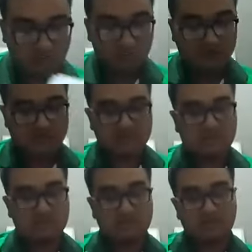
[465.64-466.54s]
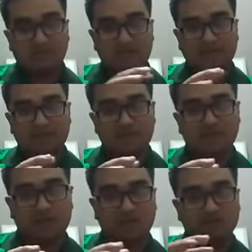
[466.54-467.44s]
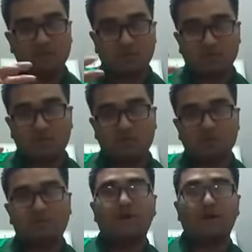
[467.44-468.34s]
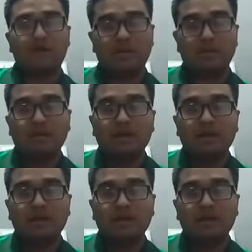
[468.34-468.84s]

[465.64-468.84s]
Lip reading: president is elected by the votes of the parliament.